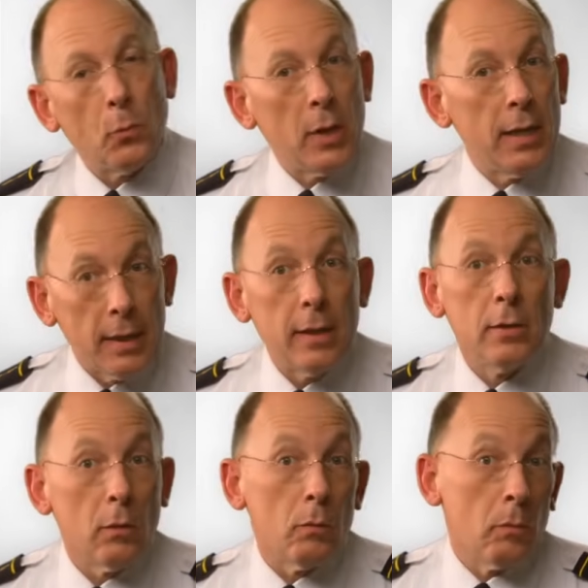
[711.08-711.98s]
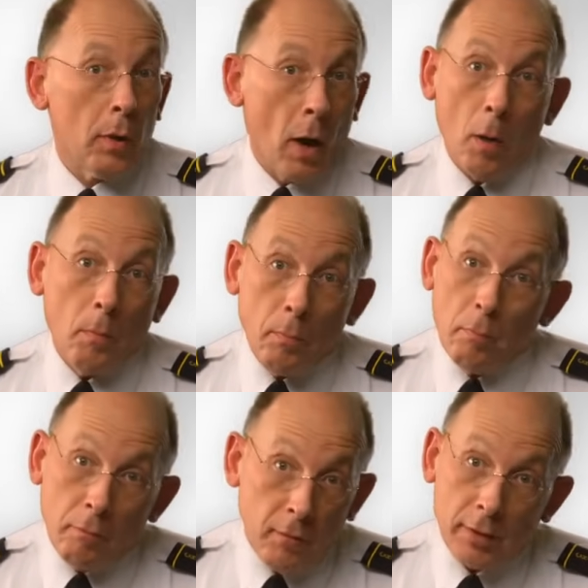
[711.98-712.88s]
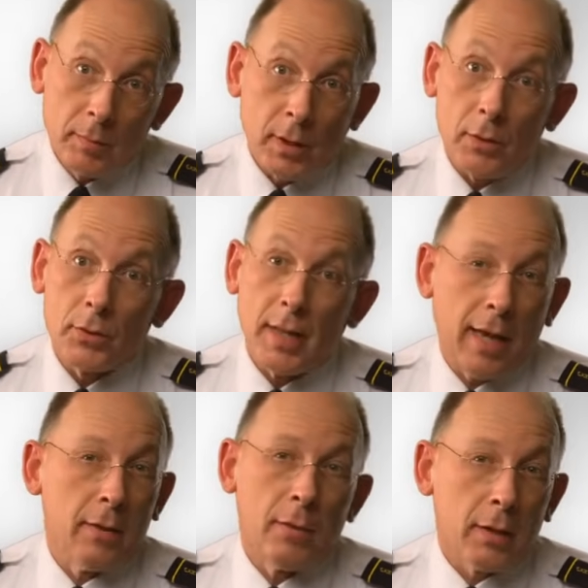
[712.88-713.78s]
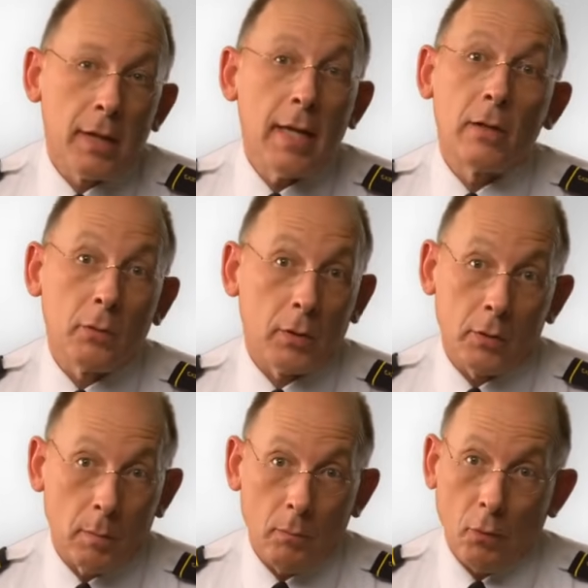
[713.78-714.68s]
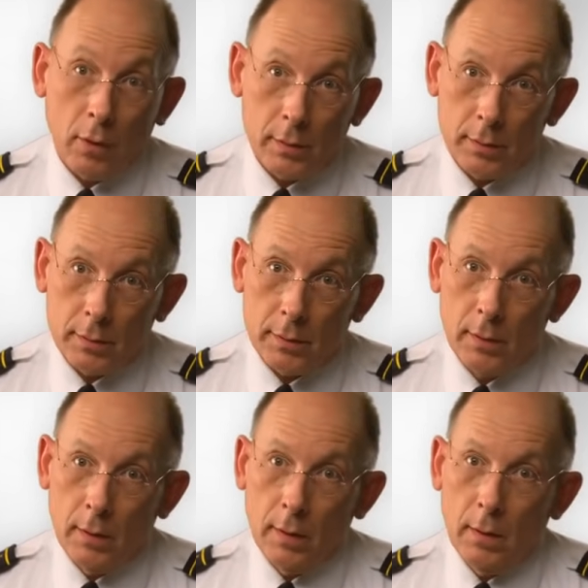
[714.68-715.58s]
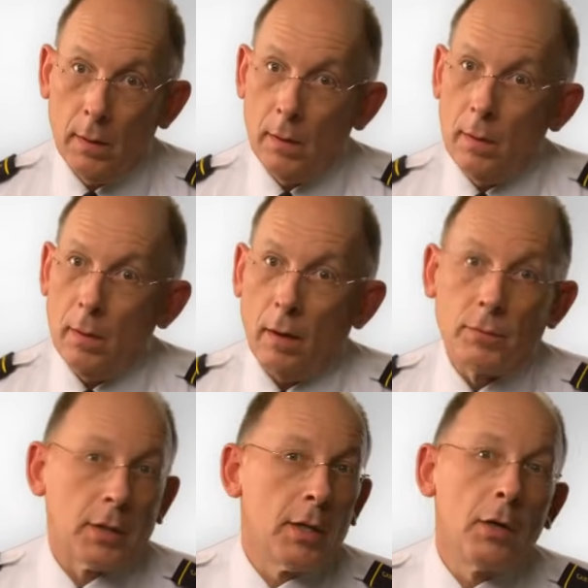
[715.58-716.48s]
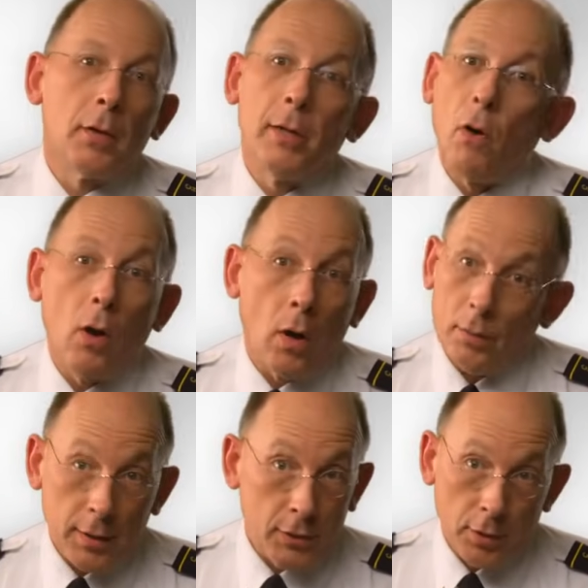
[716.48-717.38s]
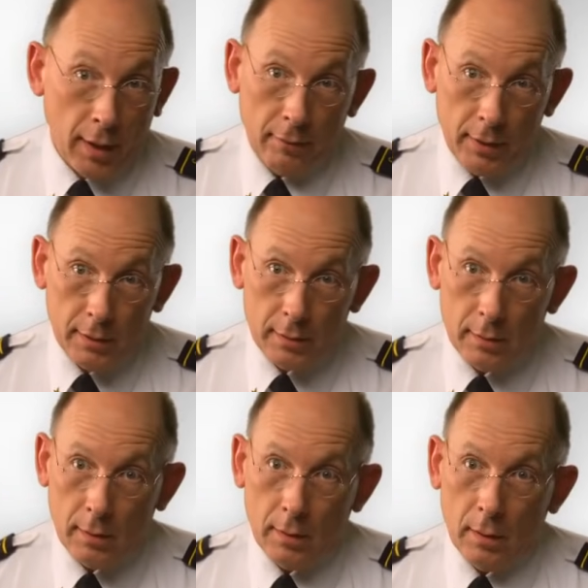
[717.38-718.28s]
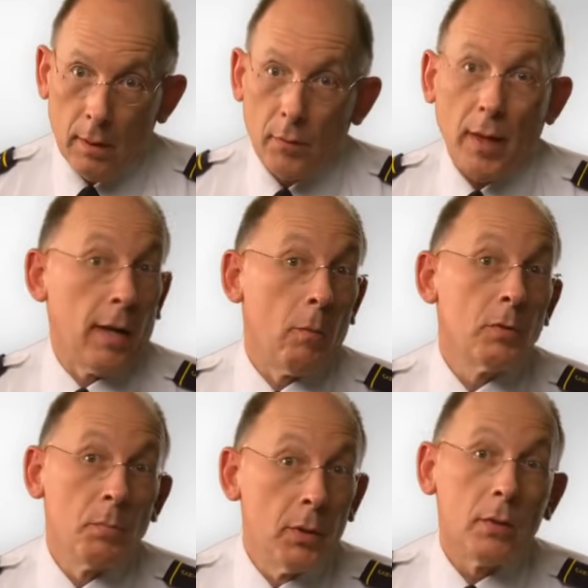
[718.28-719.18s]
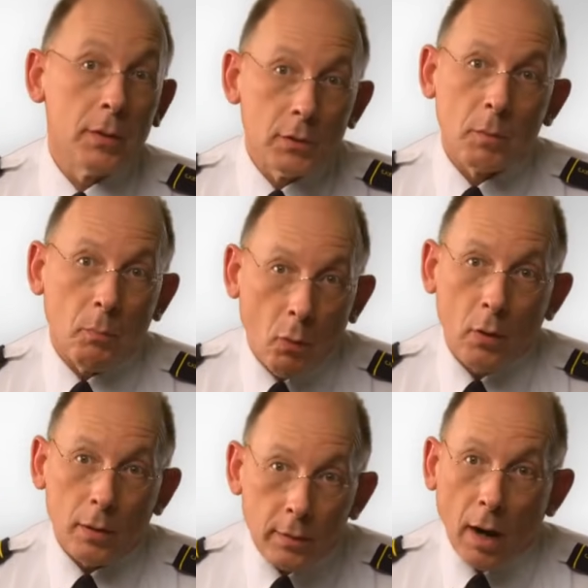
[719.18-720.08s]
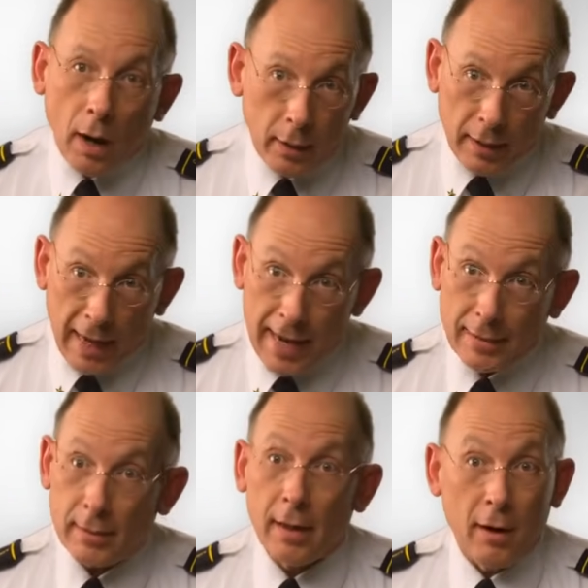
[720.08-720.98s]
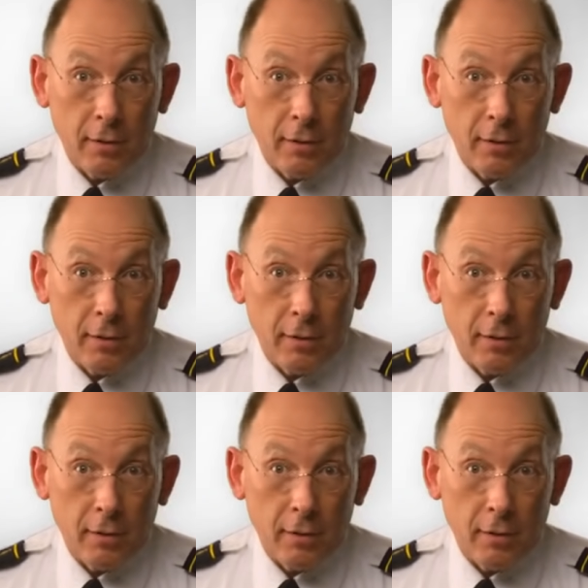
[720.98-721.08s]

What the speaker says: We need to help victims understand the key and critical importance of securing all digital evidence that helps build and support our case and our